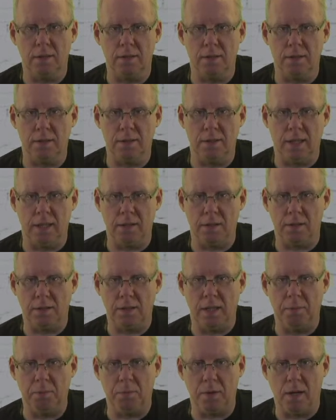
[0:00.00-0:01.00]
set, the
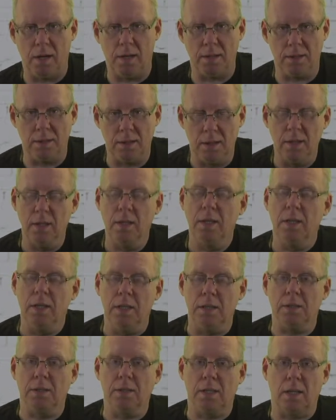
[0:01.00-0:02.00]
Tamed Cards,
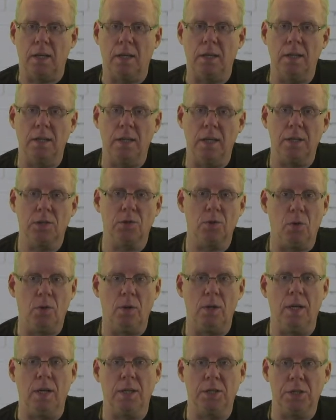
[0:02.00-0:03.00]
in standard index or
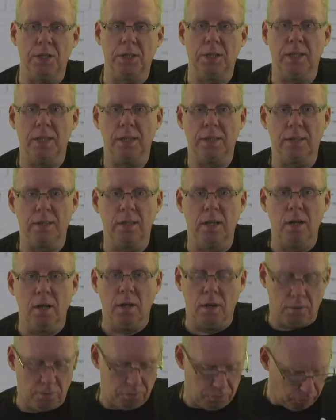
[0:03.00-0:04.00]
large index
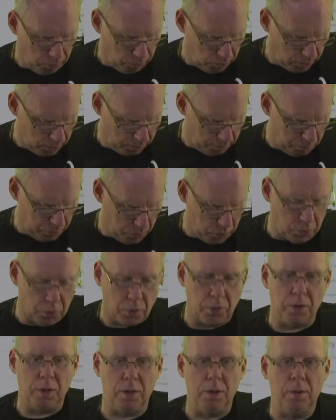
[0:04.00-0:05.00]
for
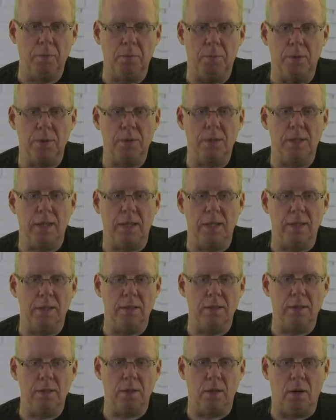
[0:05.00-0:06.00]

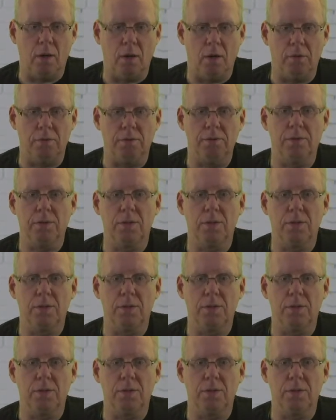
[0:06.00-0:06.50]
30% off.